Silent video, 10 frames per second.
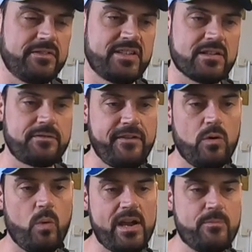Does
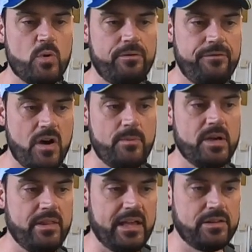feel way more
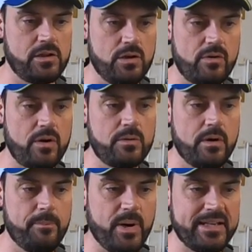firmer than the Euro
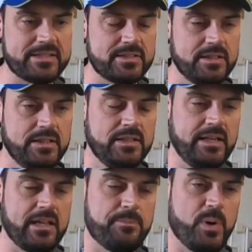bikes
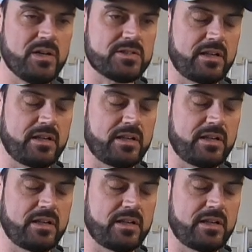out of the box.